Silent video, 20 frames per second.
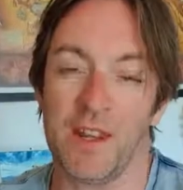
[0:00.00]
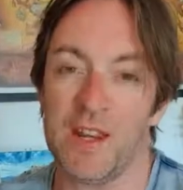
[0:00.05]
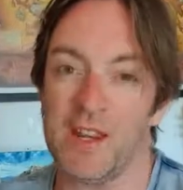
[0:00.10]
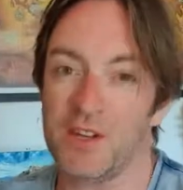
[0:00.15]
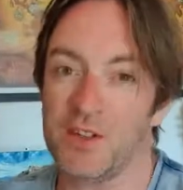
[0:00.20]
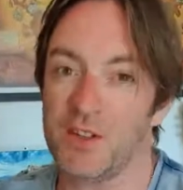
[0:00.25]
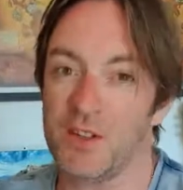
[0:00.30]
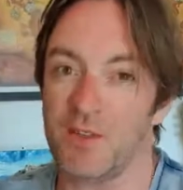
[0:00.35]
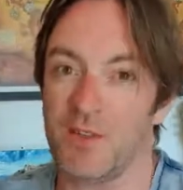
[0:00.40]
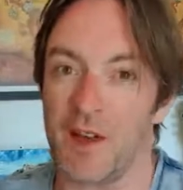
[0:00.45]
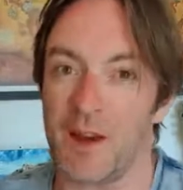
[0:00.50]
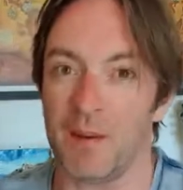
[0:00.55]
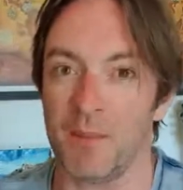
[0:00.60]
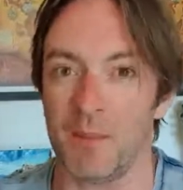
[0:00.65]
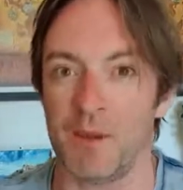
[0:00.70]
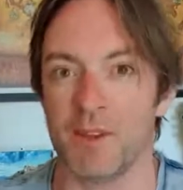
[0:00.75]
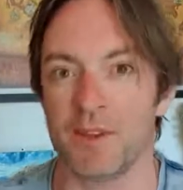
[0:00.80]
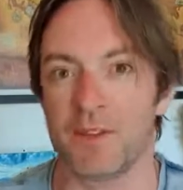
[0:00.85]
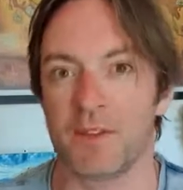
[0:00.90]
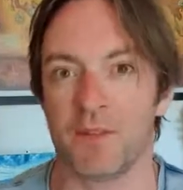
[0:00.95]

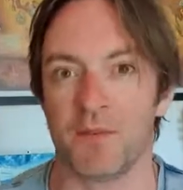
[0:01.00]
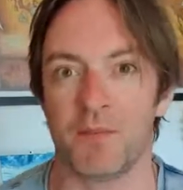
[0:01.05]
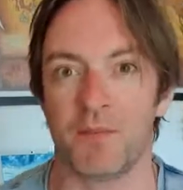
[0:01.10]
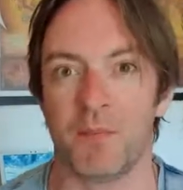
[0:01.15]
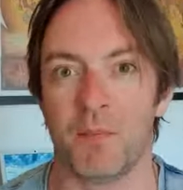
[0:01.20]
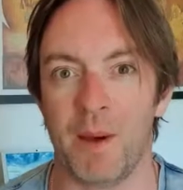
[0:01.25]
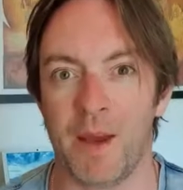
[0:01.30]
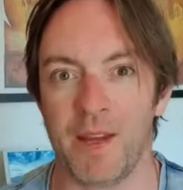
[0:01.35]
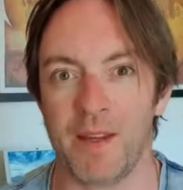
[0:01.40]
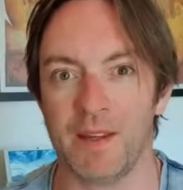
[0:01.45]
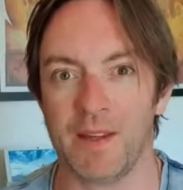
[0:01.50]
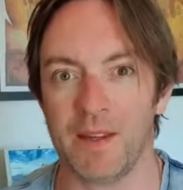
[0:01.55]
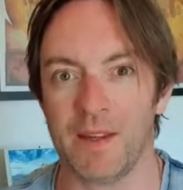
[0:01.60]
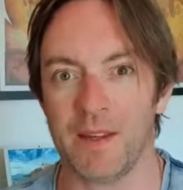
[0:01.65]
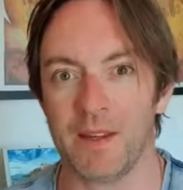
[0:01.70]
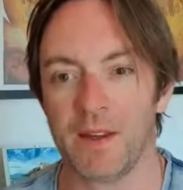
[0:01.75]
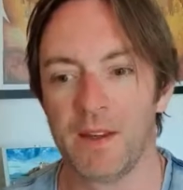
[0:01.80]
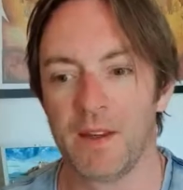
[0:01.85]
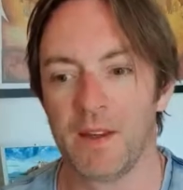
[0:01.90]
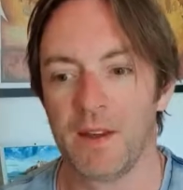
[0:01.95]
developments have made
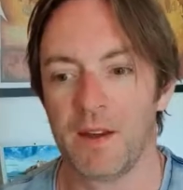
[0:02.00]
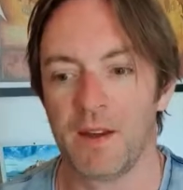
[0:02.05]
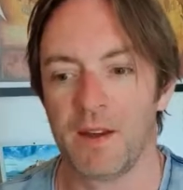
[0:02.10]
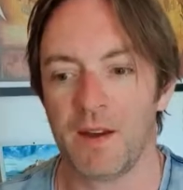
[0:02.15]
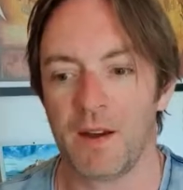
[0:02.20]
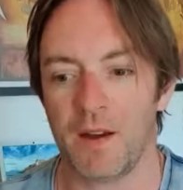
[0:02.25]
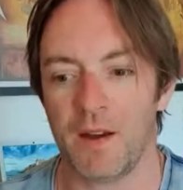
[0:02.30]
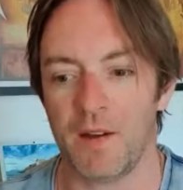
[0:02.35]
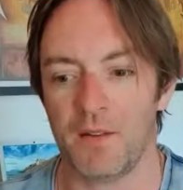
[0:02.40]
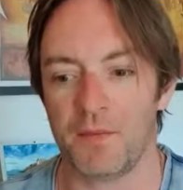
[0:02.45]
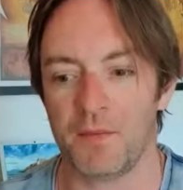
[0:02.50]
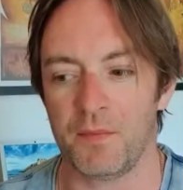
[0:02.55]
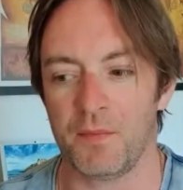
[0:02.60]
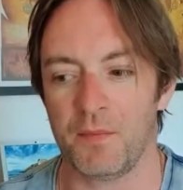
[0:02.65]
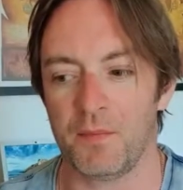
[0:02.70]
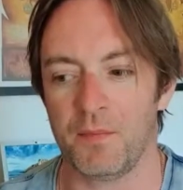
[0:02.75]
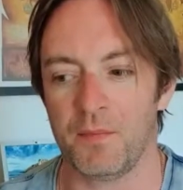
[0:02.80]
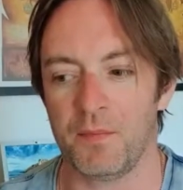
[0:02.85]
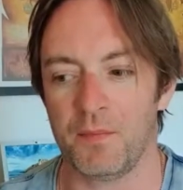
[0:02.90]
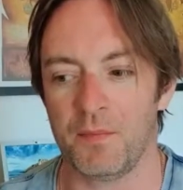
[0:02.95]

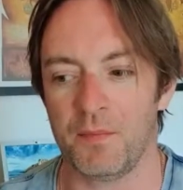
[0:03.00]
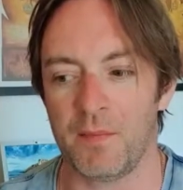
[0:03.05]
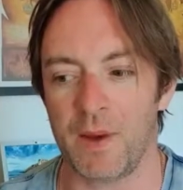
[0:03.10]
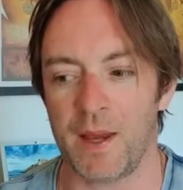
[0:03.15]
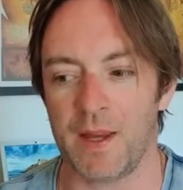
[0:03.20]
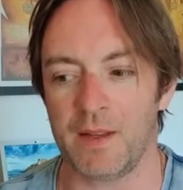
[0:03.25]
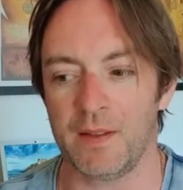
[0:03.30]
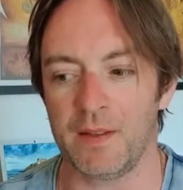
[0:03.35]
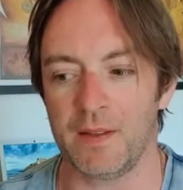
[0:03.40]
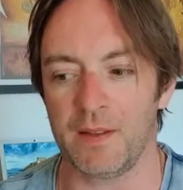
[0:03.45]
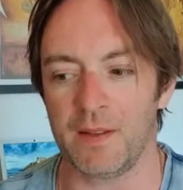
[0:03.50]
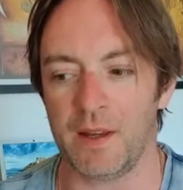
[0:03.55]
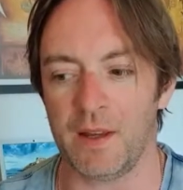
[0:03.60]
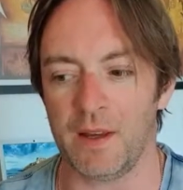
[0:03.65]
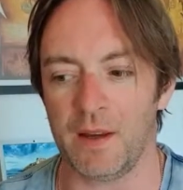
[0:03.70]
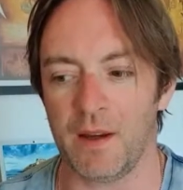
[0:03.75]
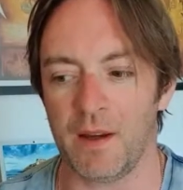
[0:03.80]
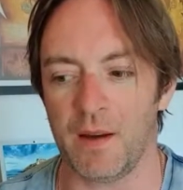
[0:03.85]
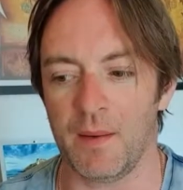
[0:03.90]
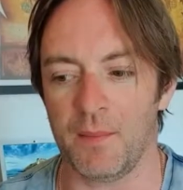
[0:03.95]

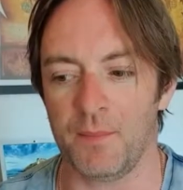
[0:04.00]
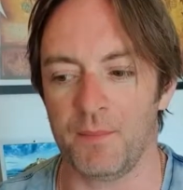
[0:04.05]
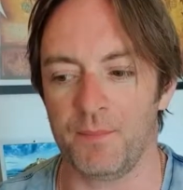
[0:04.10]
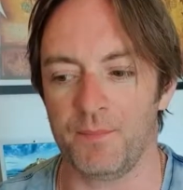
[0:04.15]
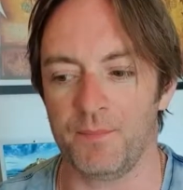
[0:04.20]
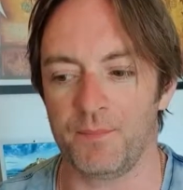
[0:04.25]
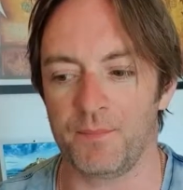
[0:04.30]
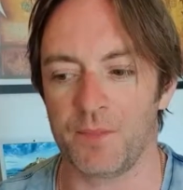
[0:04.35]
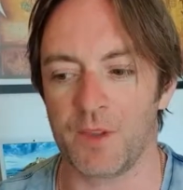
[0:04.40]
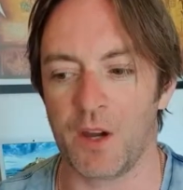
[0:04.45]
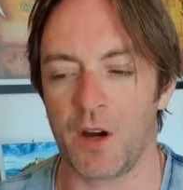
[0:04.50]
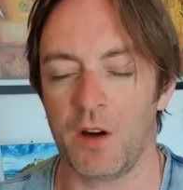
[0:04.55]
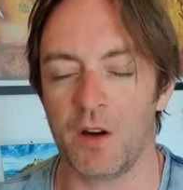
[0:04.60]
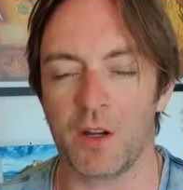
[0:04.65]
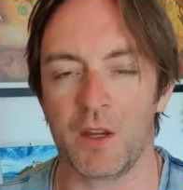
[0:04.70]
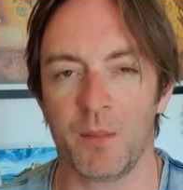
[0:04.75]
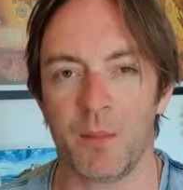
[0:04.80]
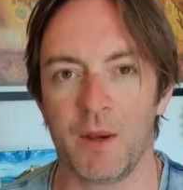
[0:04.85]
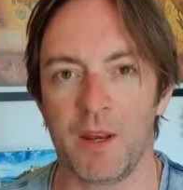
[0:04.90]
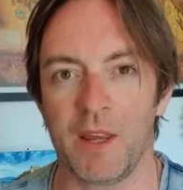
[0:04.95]
the
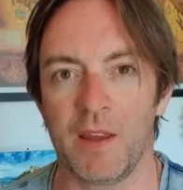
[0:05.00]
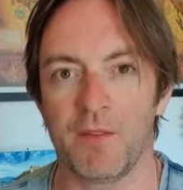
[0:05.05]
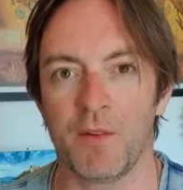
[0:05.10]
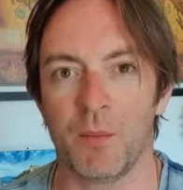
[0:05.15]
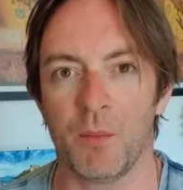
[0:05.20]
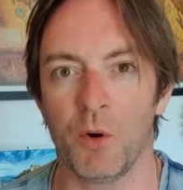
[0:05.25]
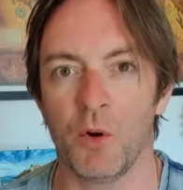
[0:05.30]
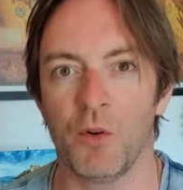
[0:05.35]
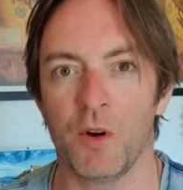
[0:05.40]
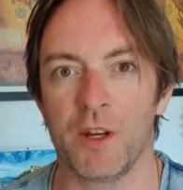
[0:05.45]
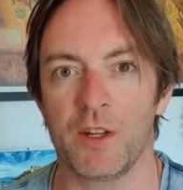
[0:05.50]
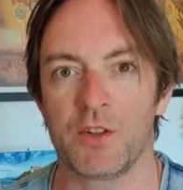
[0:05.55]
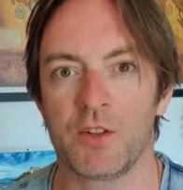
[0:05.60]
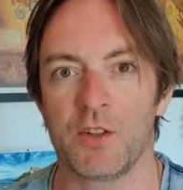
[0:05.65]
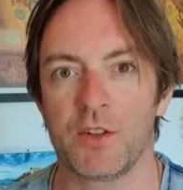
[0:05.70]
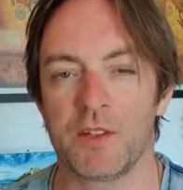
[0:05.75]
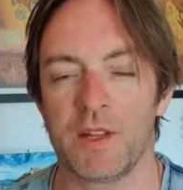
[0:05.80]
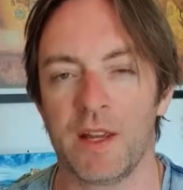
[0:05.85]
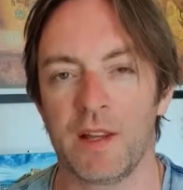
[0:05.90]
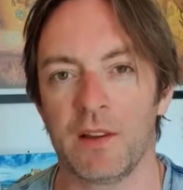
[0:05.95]
argument even more
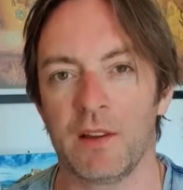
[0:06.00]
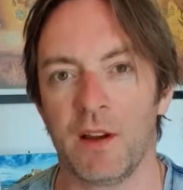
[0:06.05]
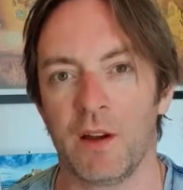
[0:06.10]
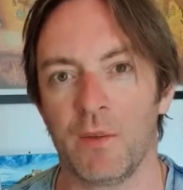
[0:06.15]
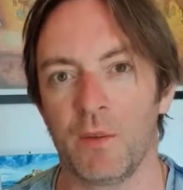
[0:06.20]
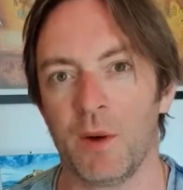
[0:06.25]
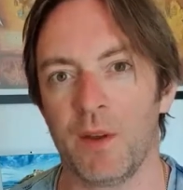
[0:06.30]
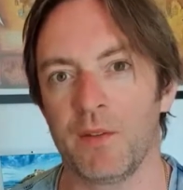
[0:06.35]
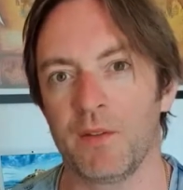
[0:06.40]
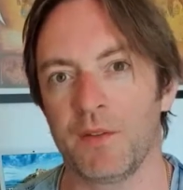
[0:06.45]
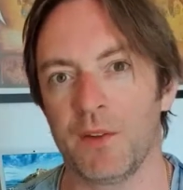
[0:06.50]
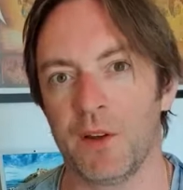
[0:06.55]
interesting. Like he's not